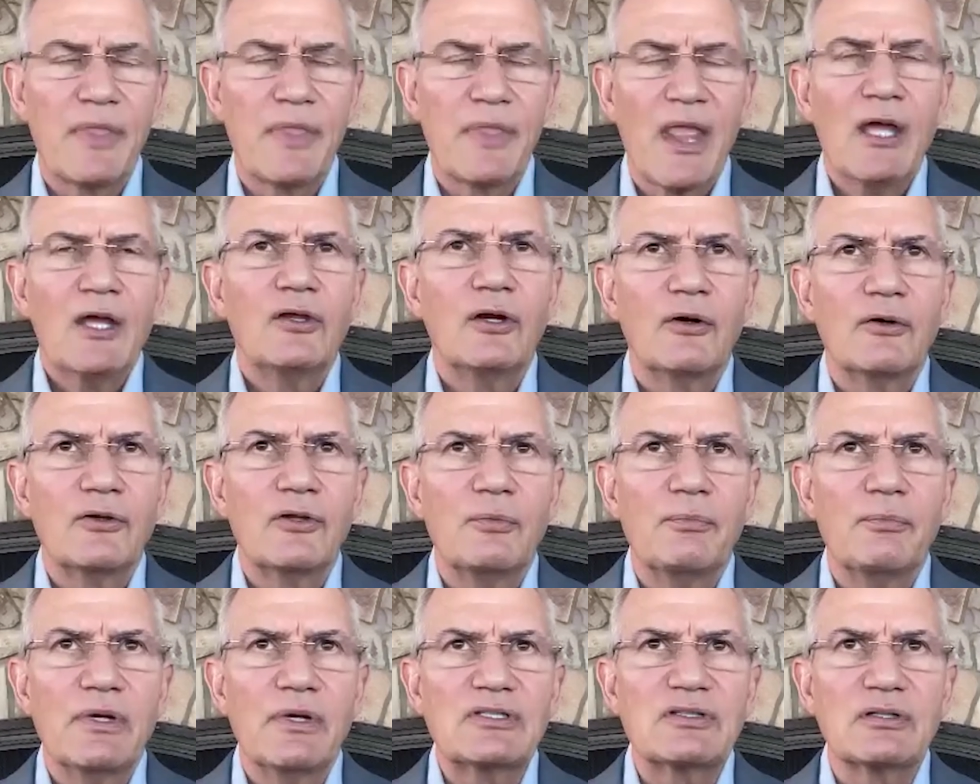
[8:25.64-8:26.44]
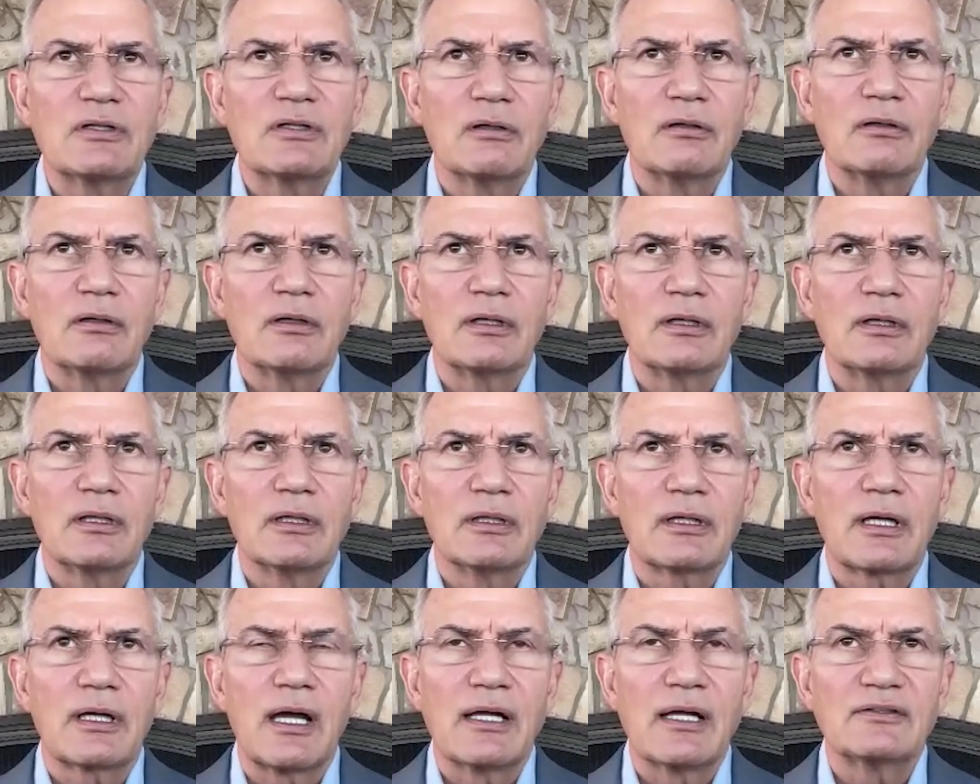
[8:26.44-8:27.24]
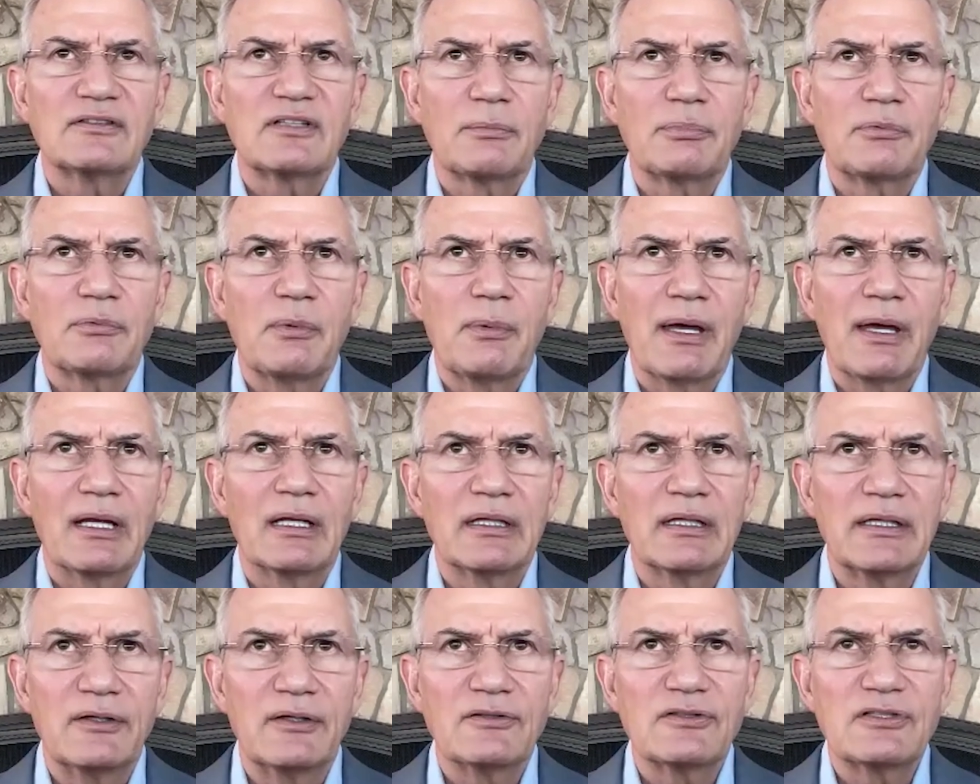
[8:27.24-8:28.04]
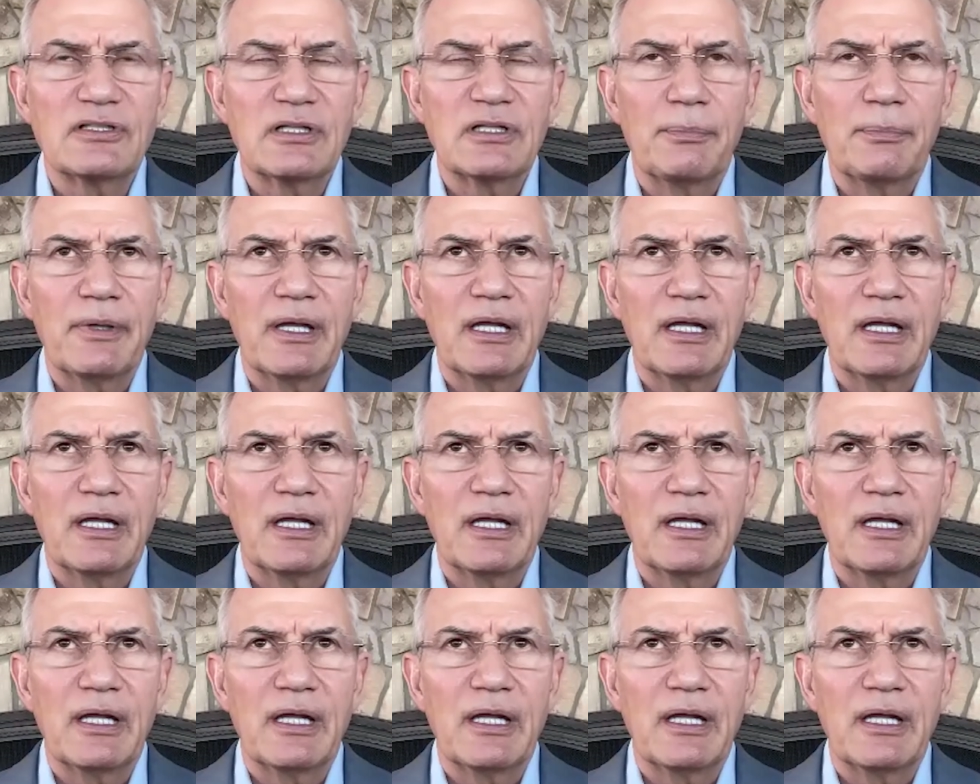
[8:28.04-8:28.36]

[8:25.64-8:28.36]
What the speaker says: You mentioned a concept about leadership.